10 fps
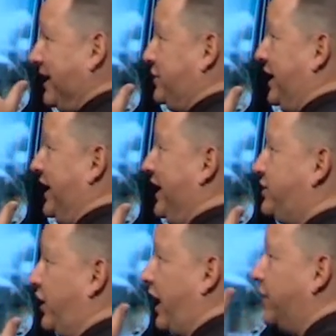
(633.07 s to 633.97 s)
it's
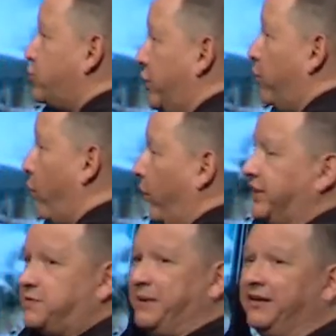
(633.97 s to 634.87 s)
a country at war
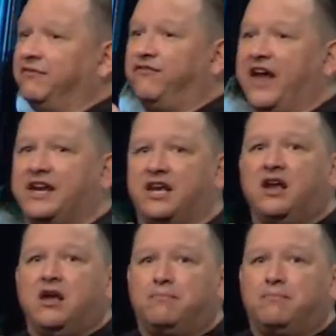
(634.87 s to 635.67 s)
that's been invaded,